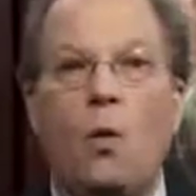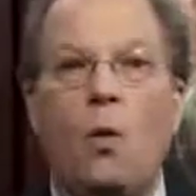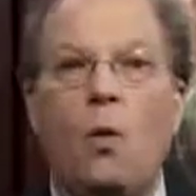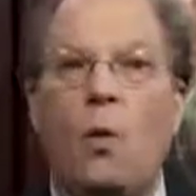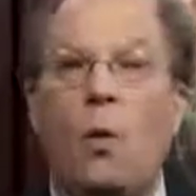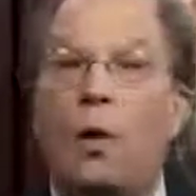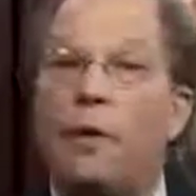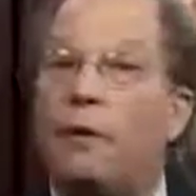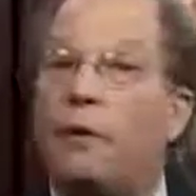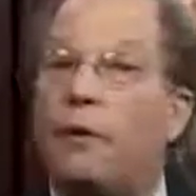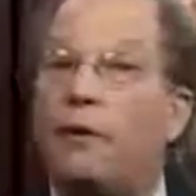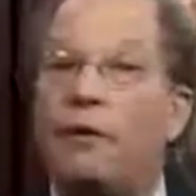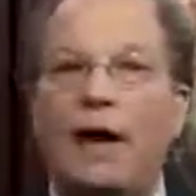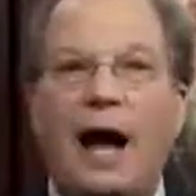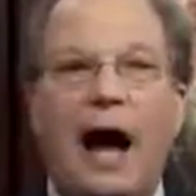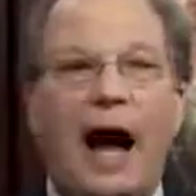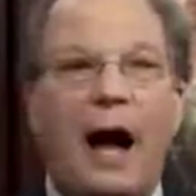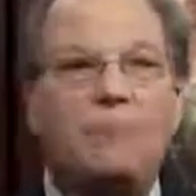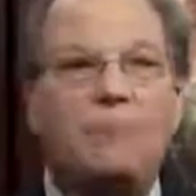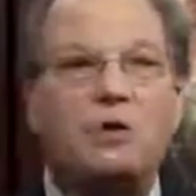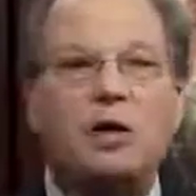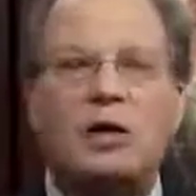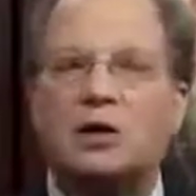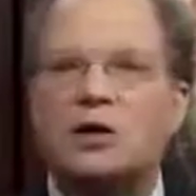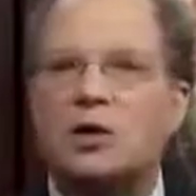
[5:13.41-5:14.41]
Whether the
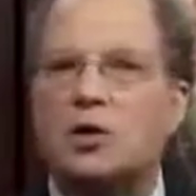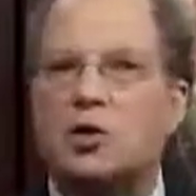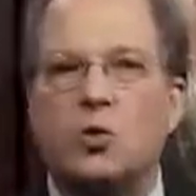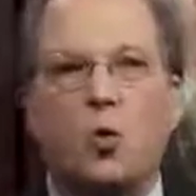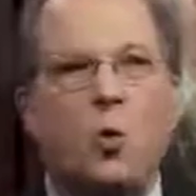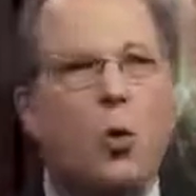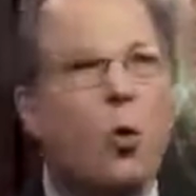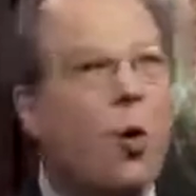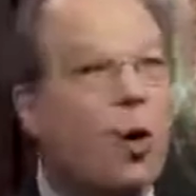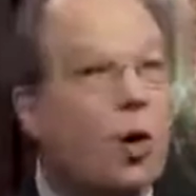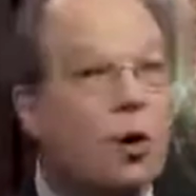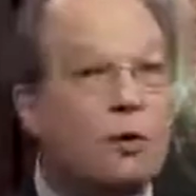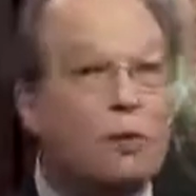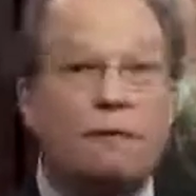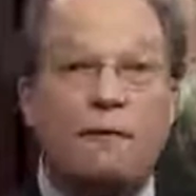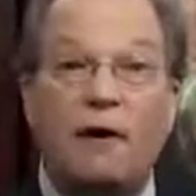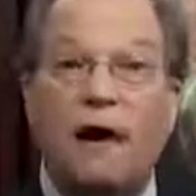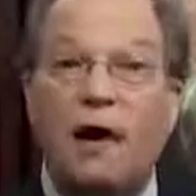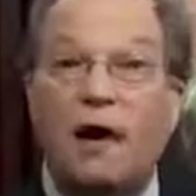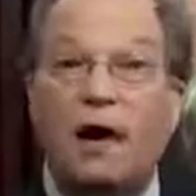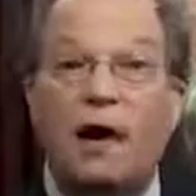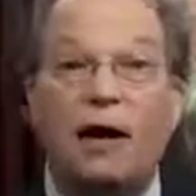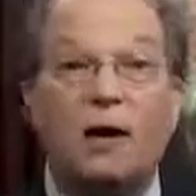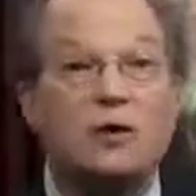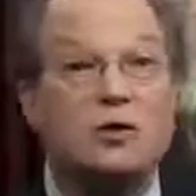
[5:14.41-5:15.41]
object is
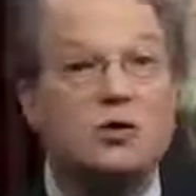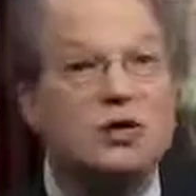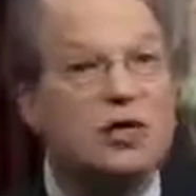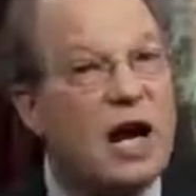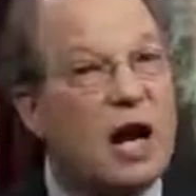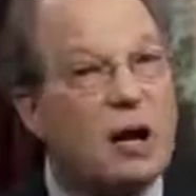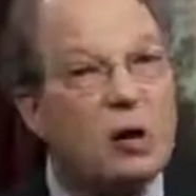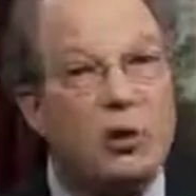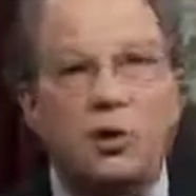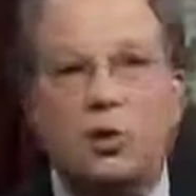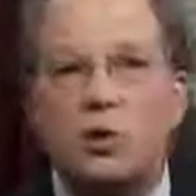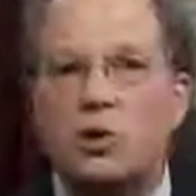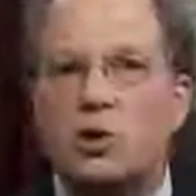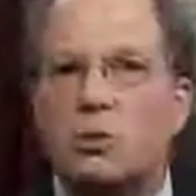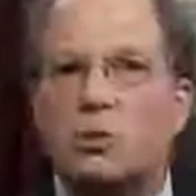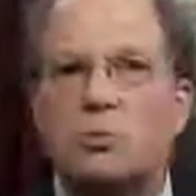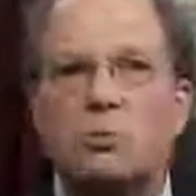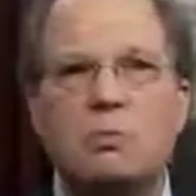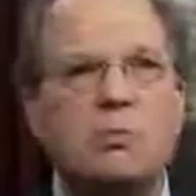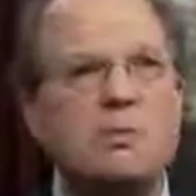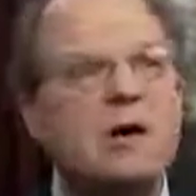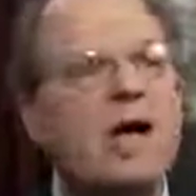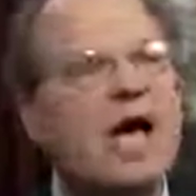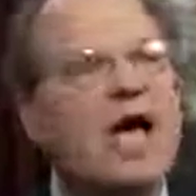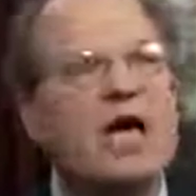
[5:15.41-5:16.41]
warfare,
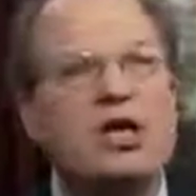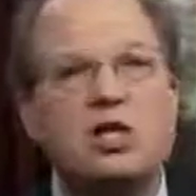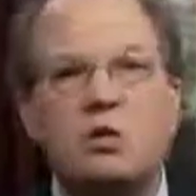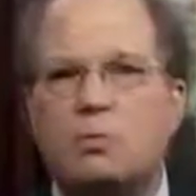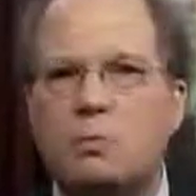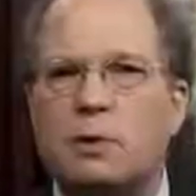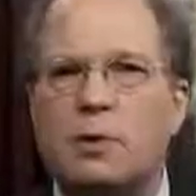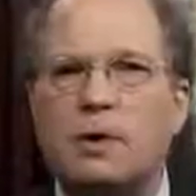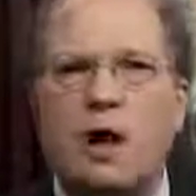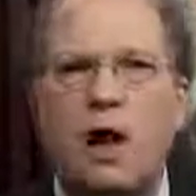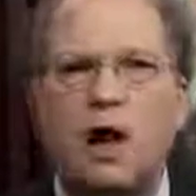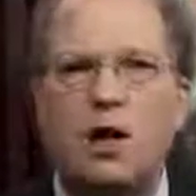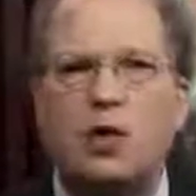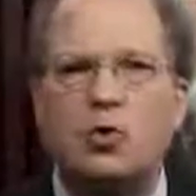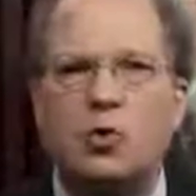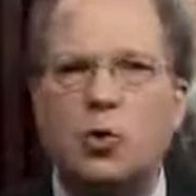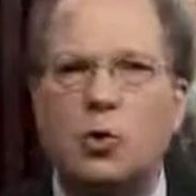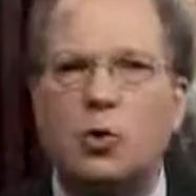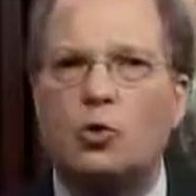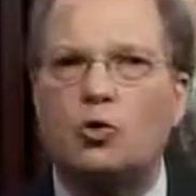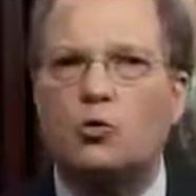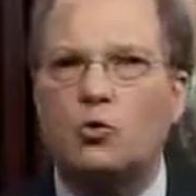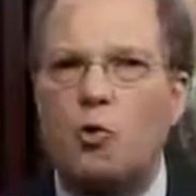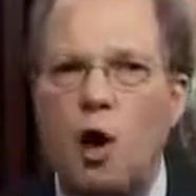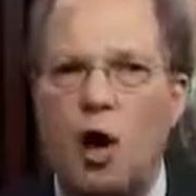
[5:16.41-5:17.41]
terrorism, espionage, or
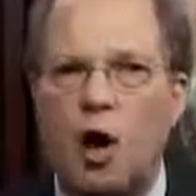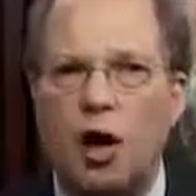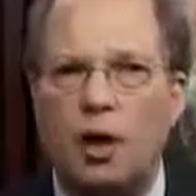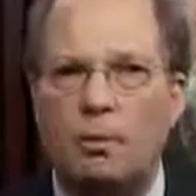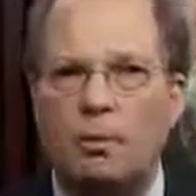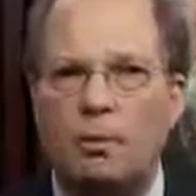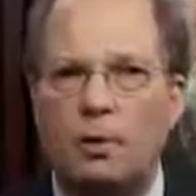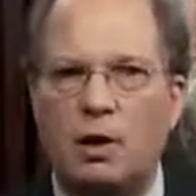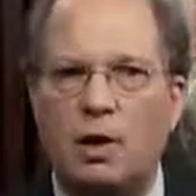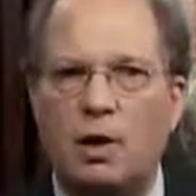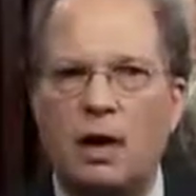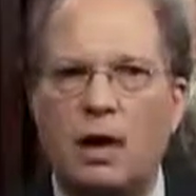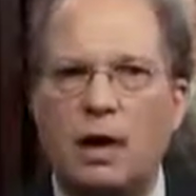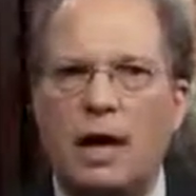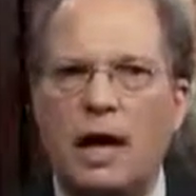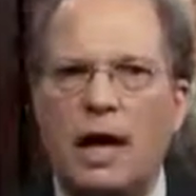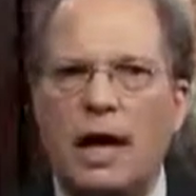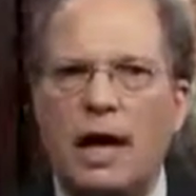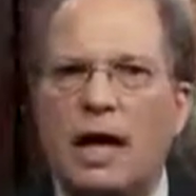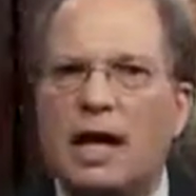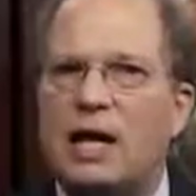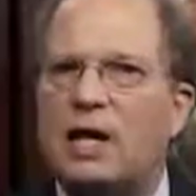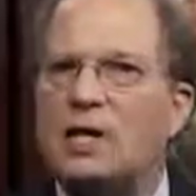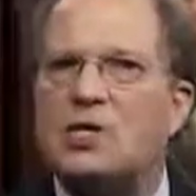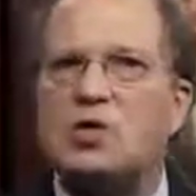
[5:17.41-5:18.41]
crime,
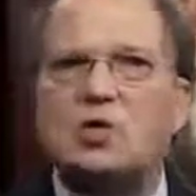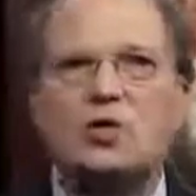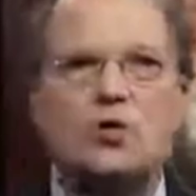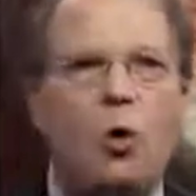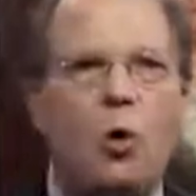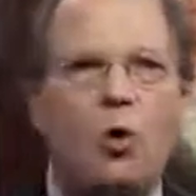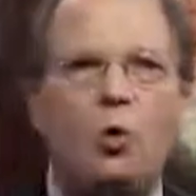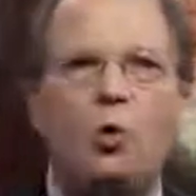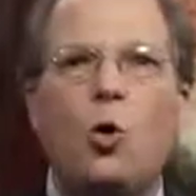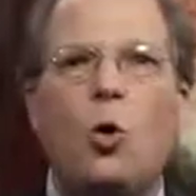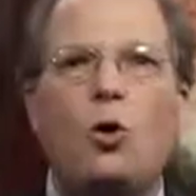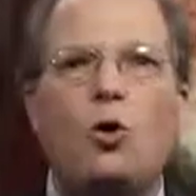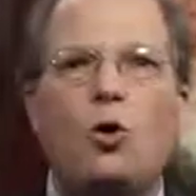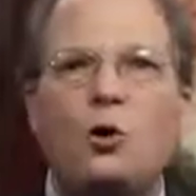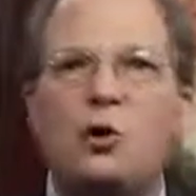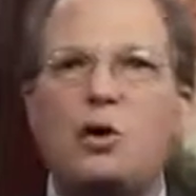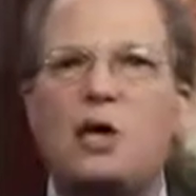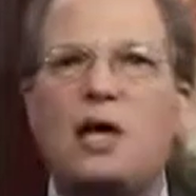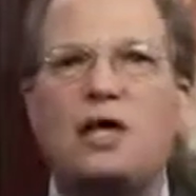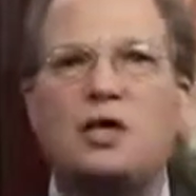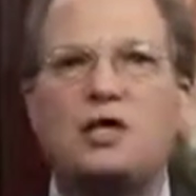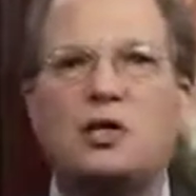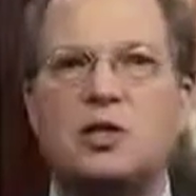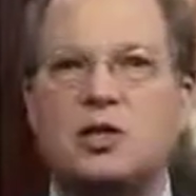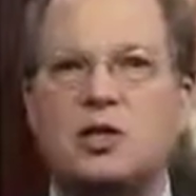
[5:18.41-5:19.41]
it is no longer
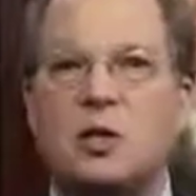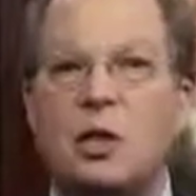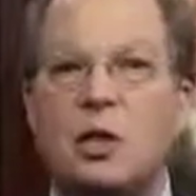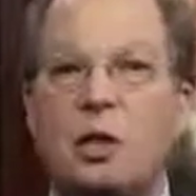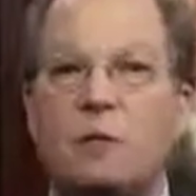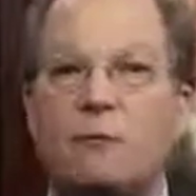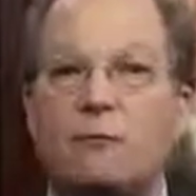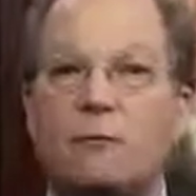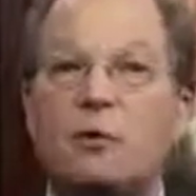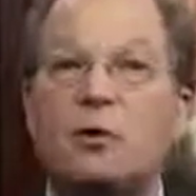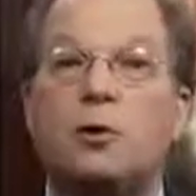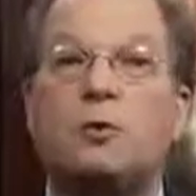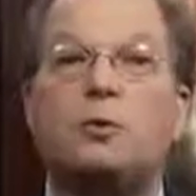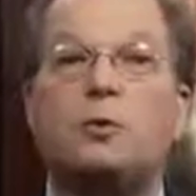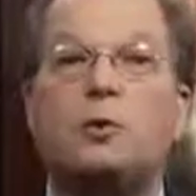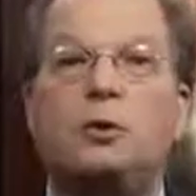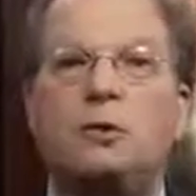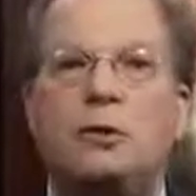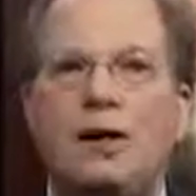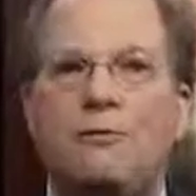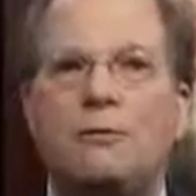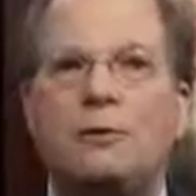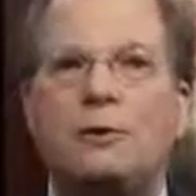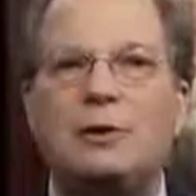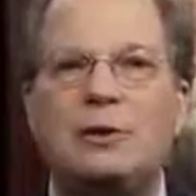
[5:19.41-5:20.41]
necessary for the
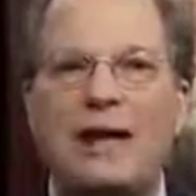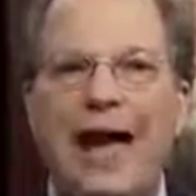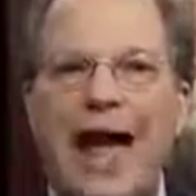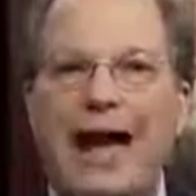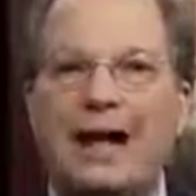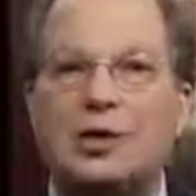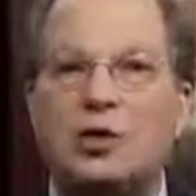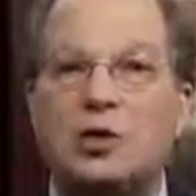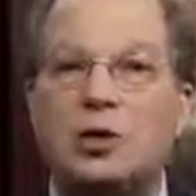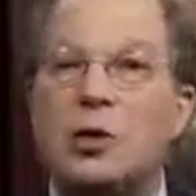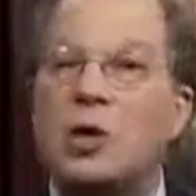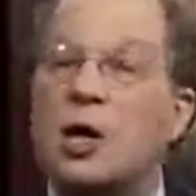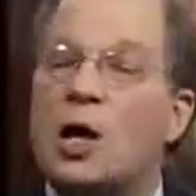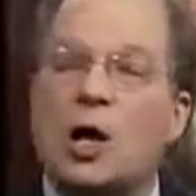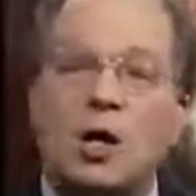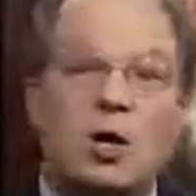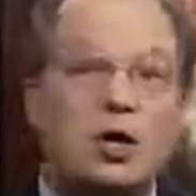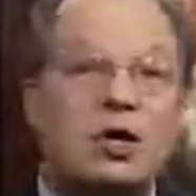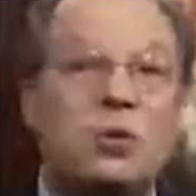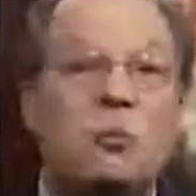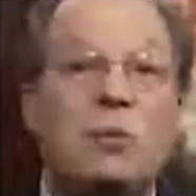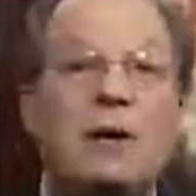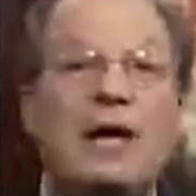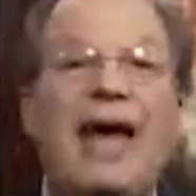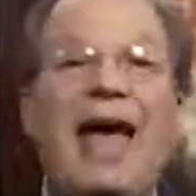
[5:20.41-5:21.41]
malevolent actor
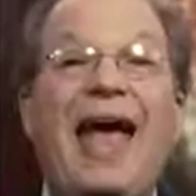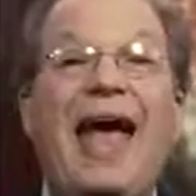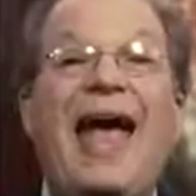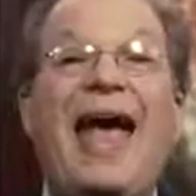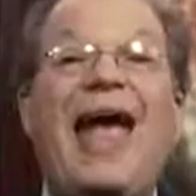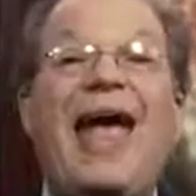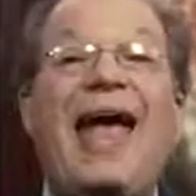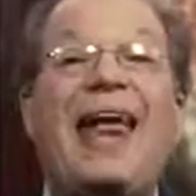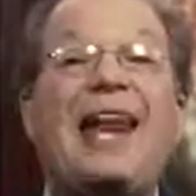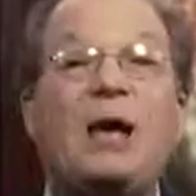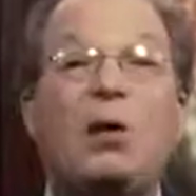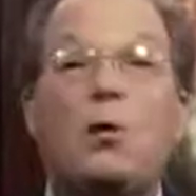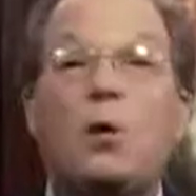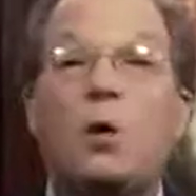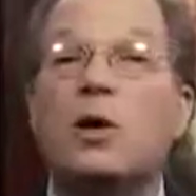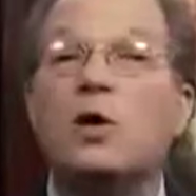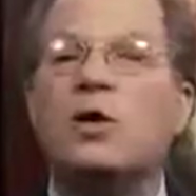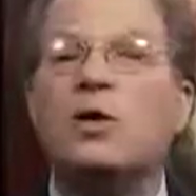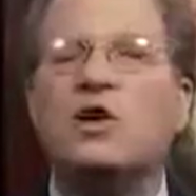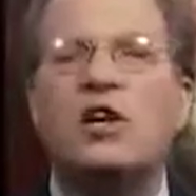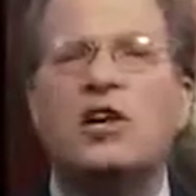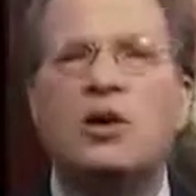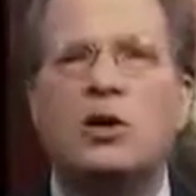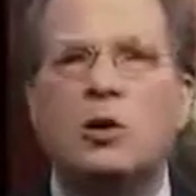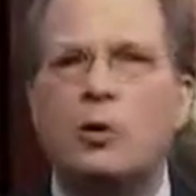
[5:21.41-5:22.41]
to be anywhere
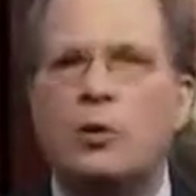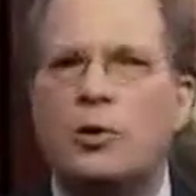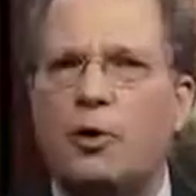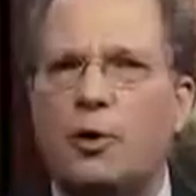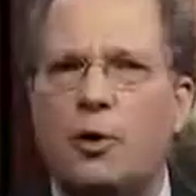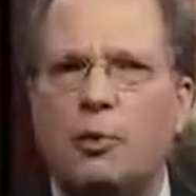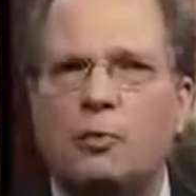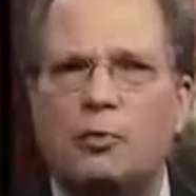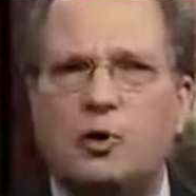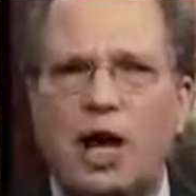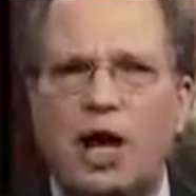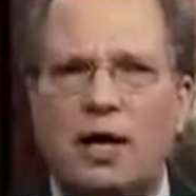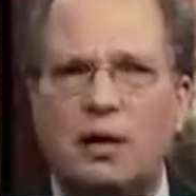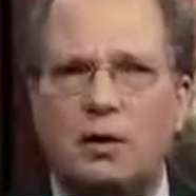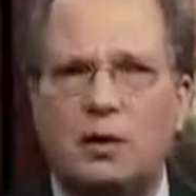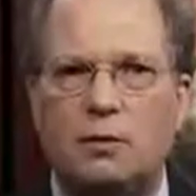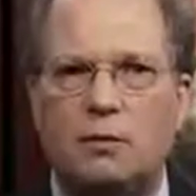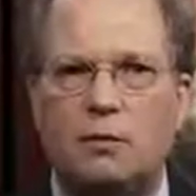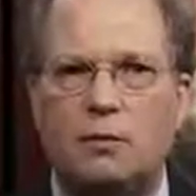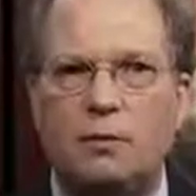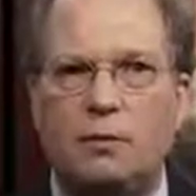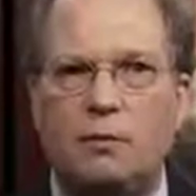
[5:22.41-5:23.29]
near their objective.